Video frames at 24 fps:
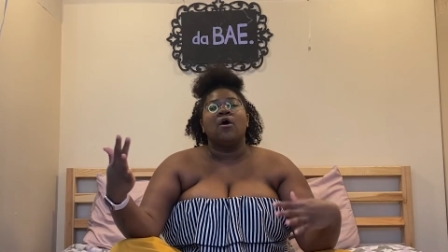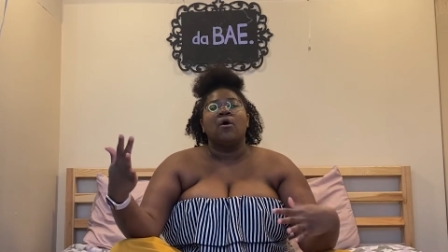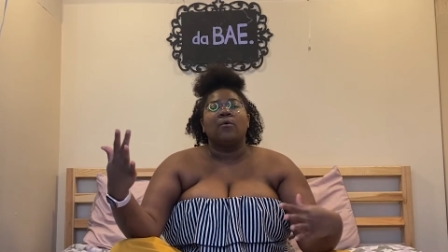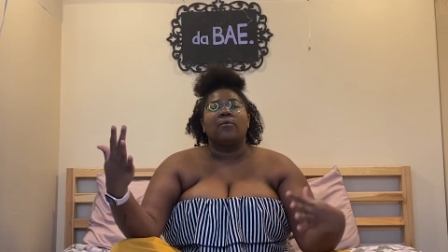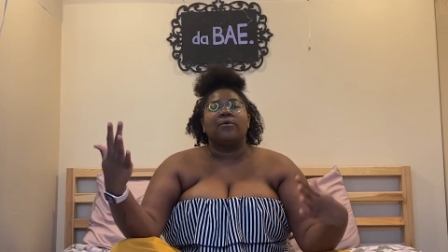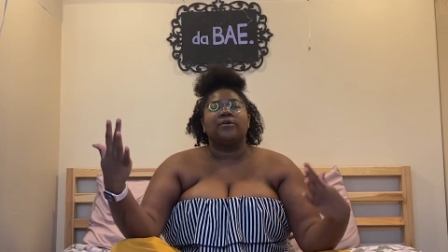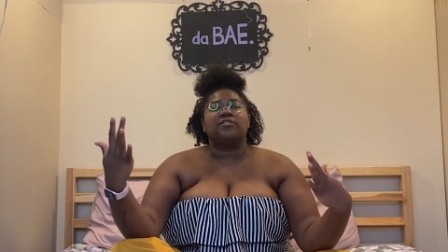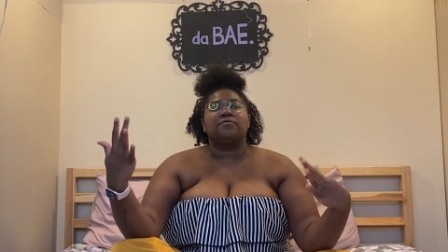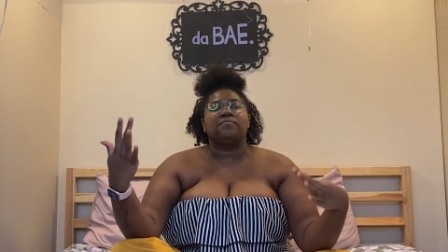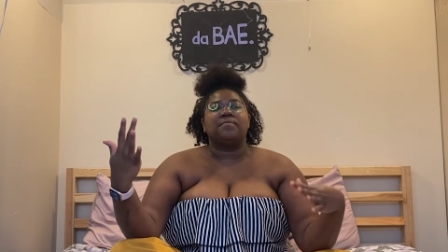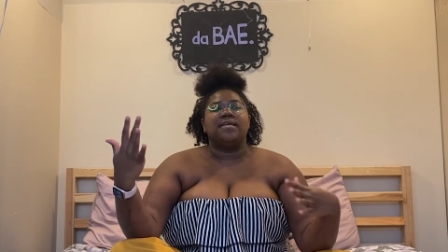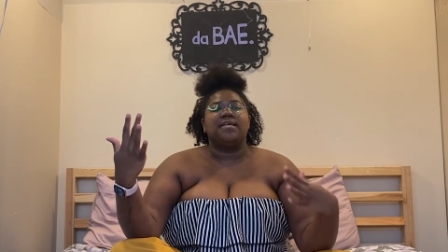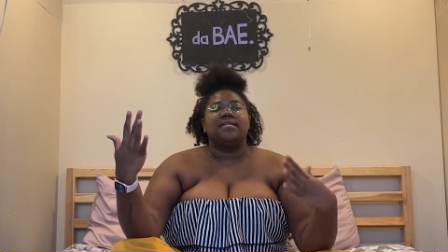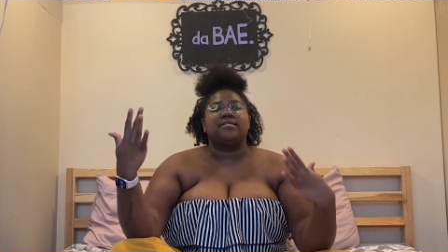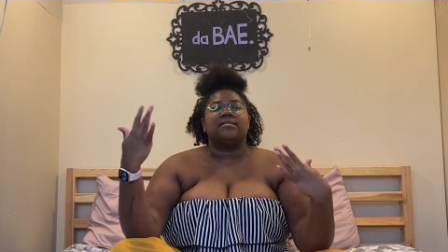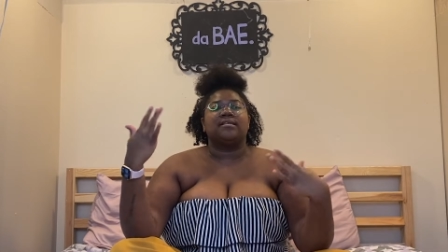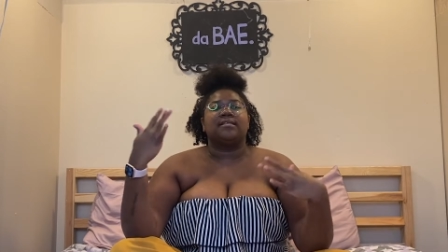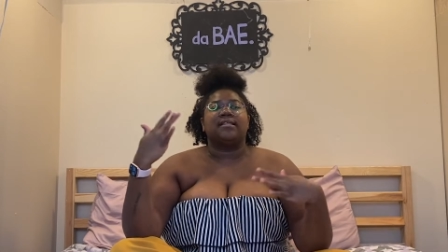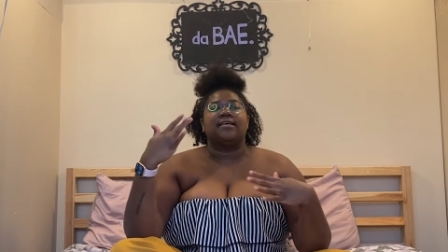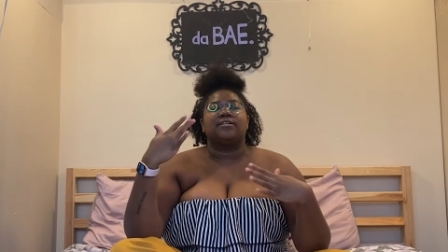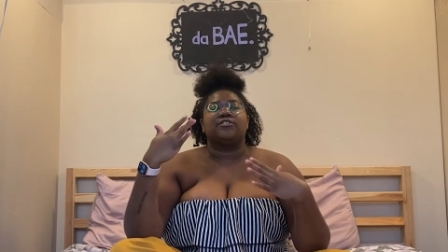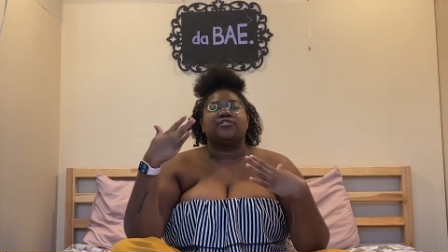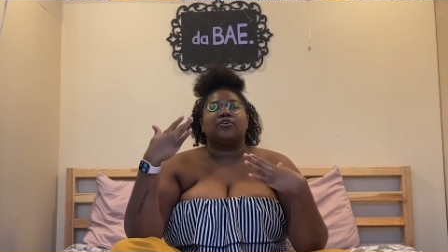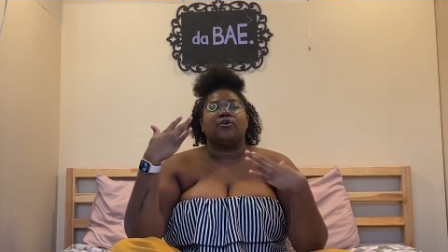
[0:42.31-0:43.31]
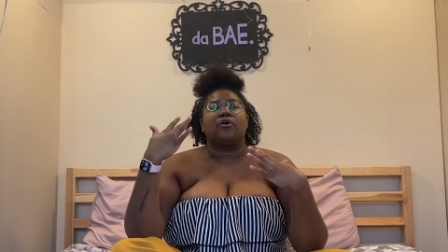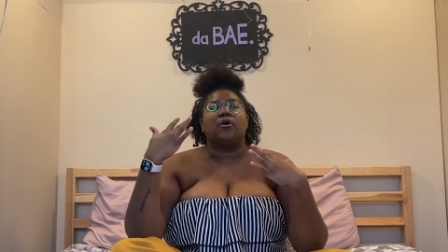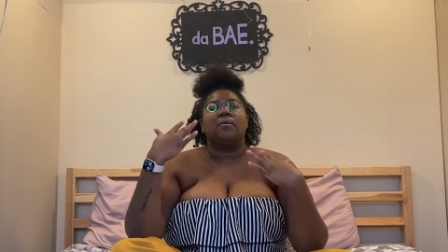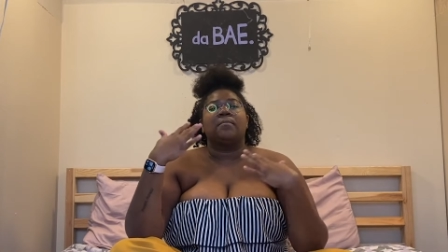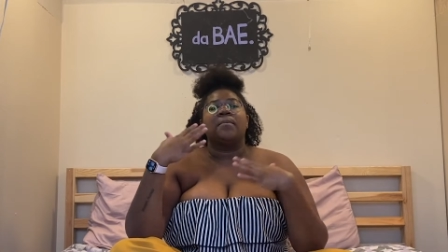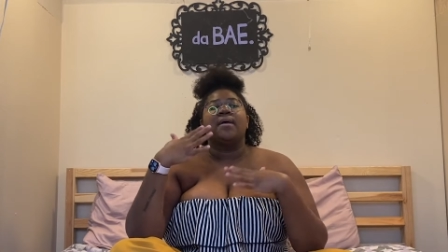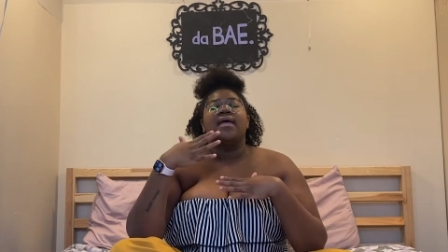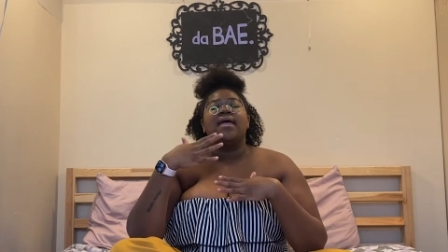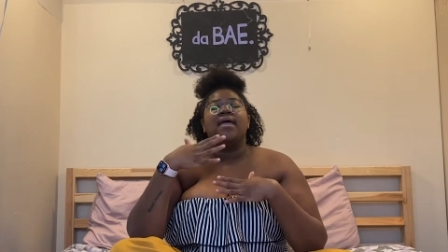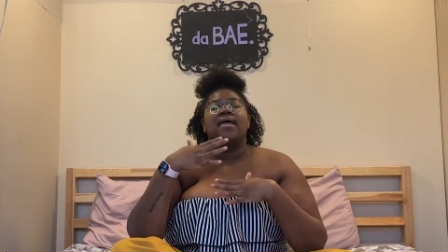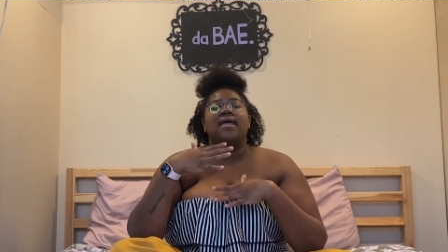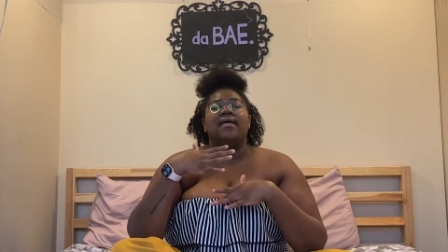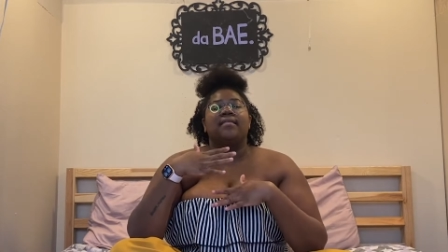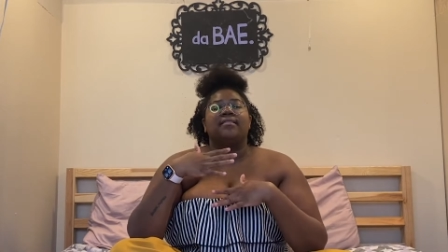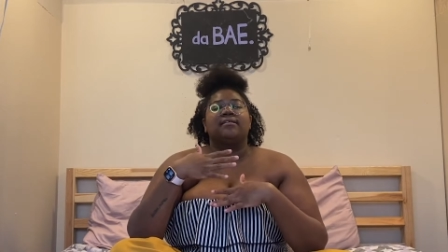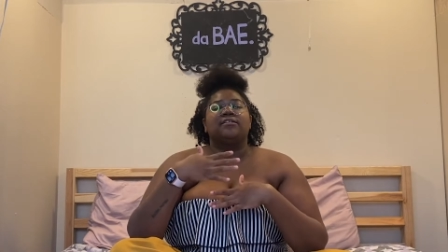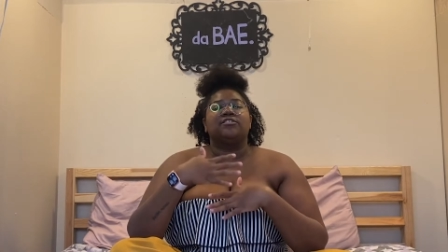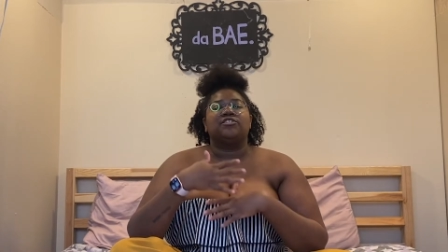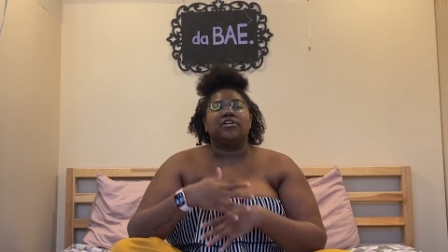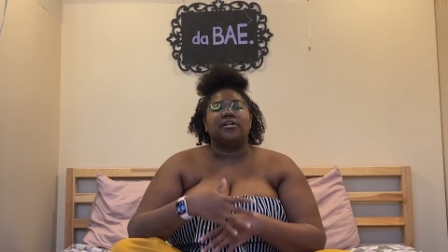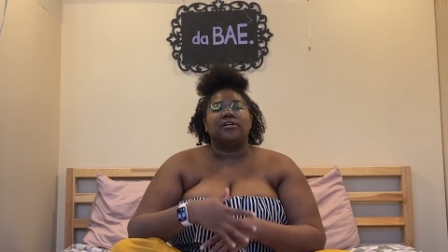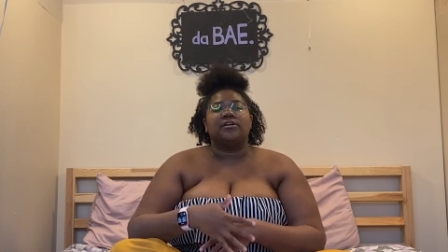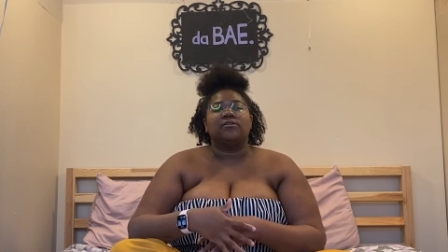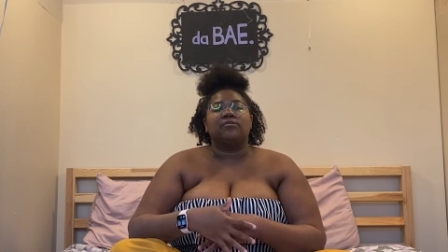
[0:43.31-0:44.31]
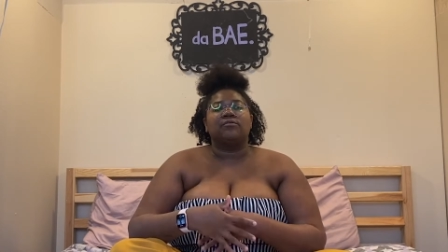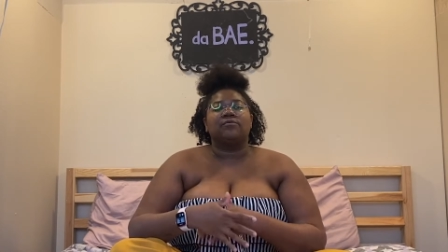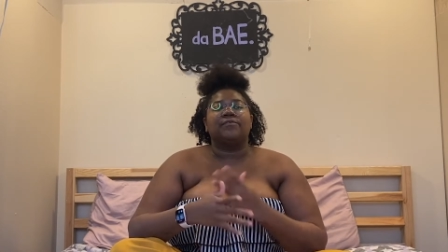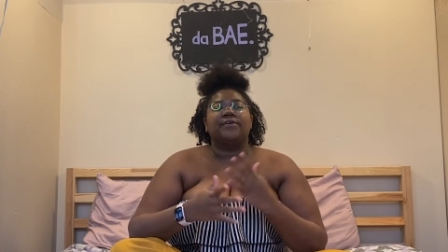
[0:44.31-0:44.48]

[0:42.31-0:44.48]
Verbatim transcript: which means that they show up in the genital